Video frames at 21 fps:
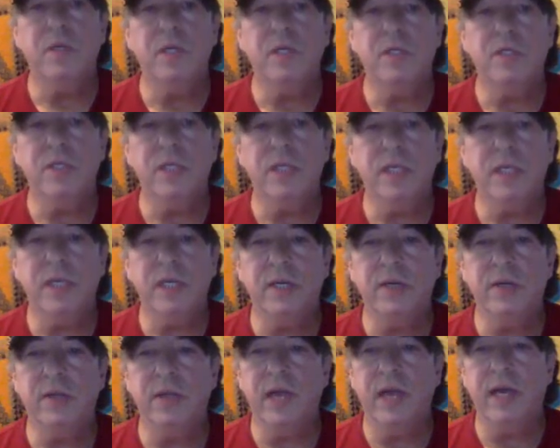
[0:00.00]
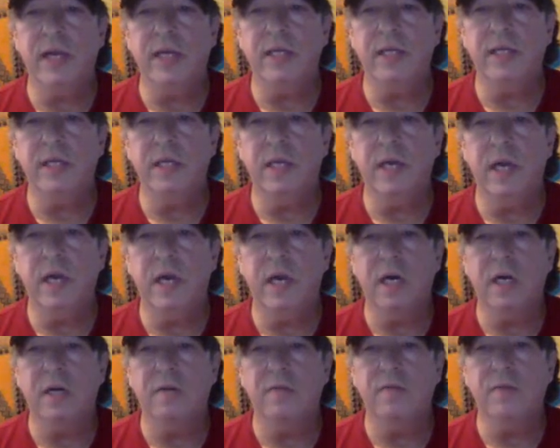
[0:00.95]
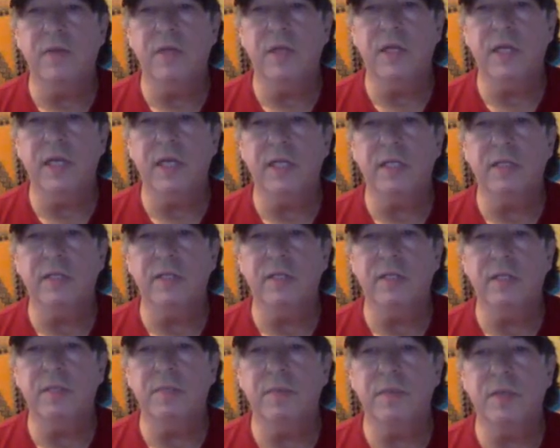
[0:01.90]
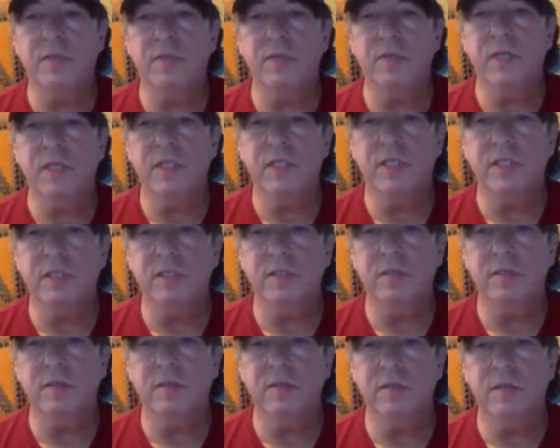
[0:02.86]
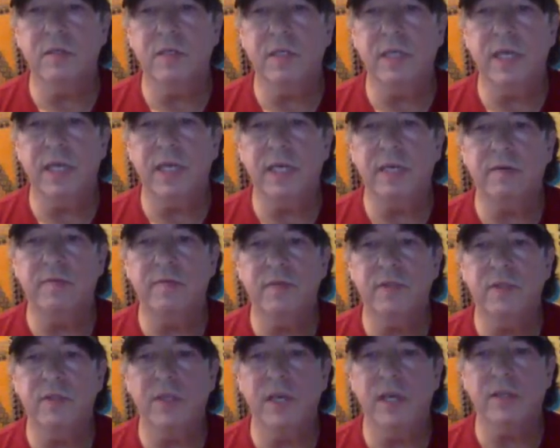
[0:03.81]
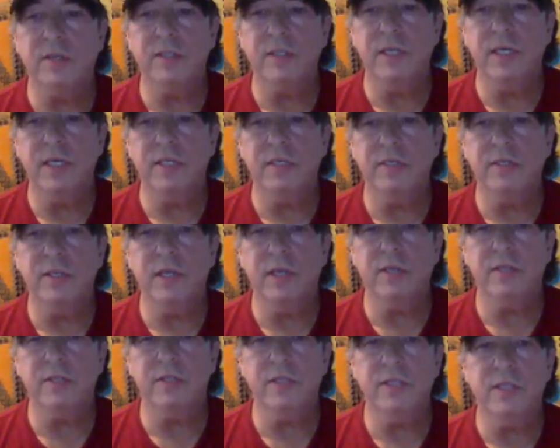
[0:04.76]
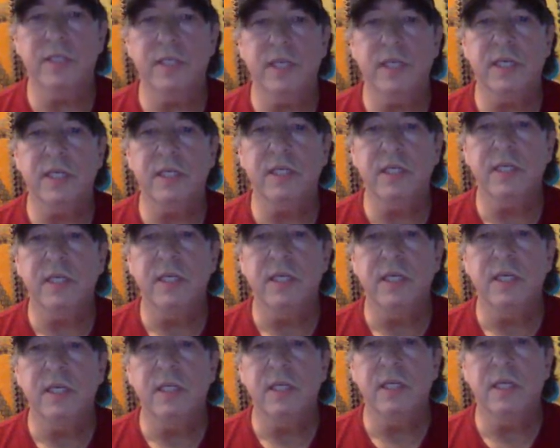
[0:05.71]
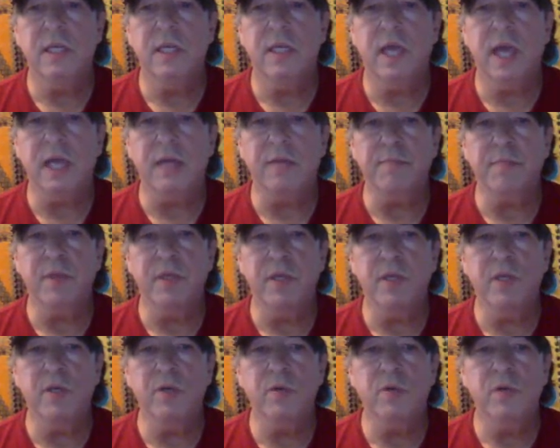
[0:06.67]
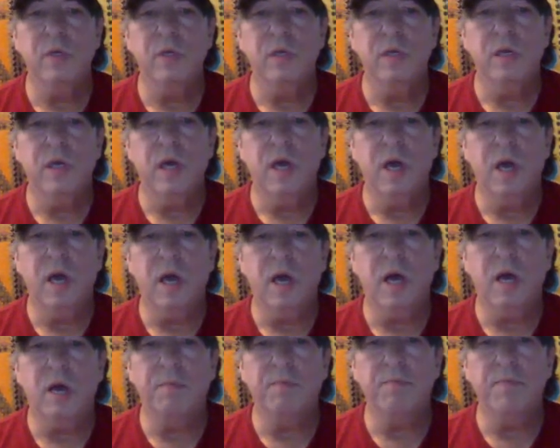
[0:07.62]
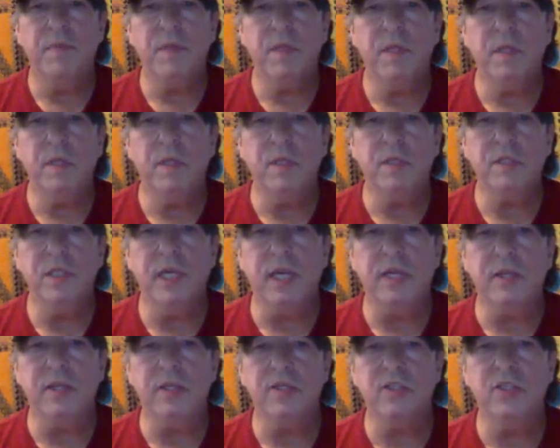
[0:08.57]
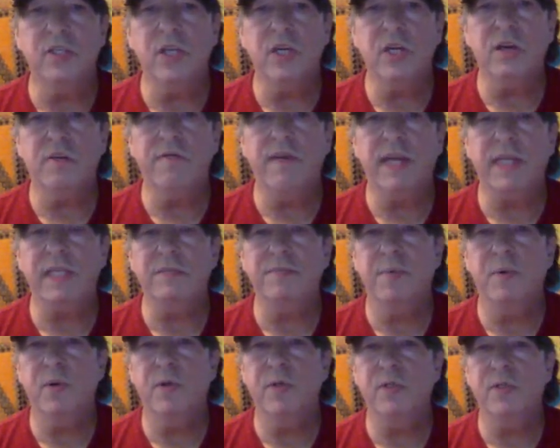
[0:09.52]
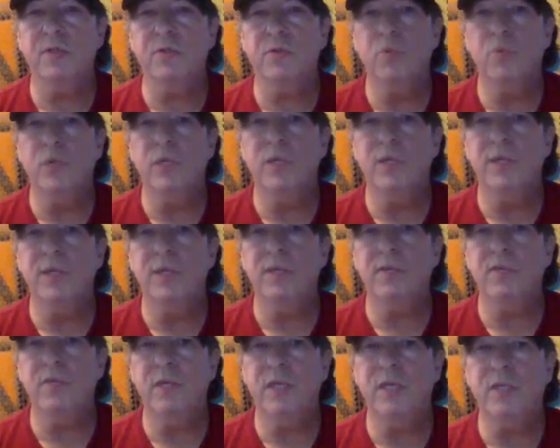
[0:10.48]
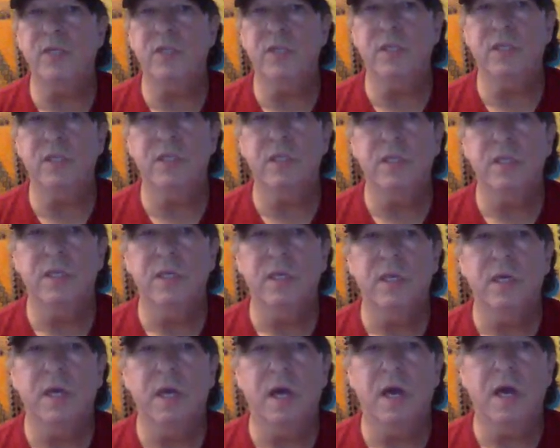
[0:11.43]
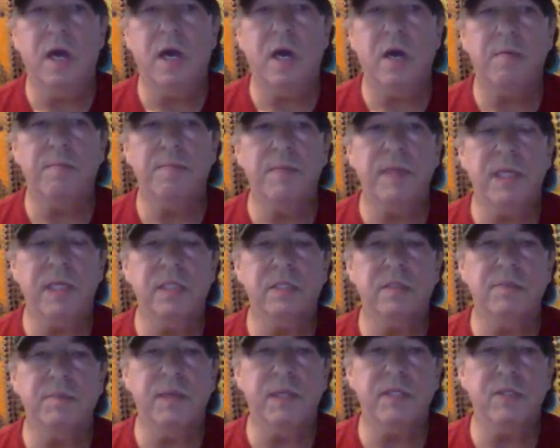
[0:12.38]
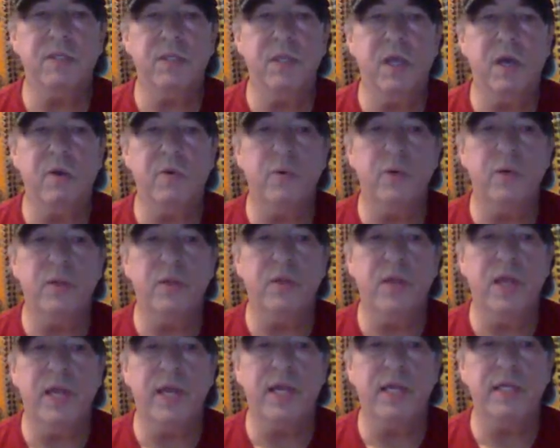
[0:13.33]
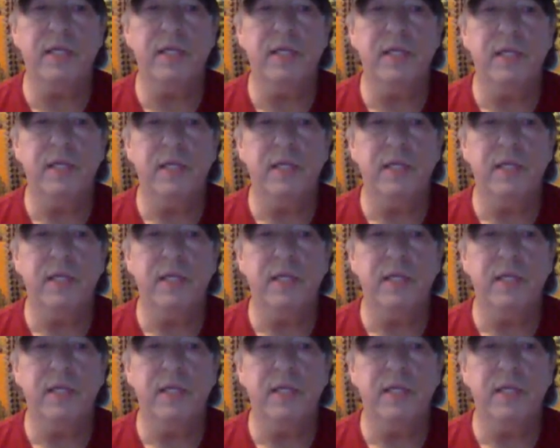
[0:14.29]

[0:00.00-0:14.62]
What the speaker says: can see here that if we look at the most recent data of 2008, 2010, the light blue looks at the share of exports within the region. It's much lower than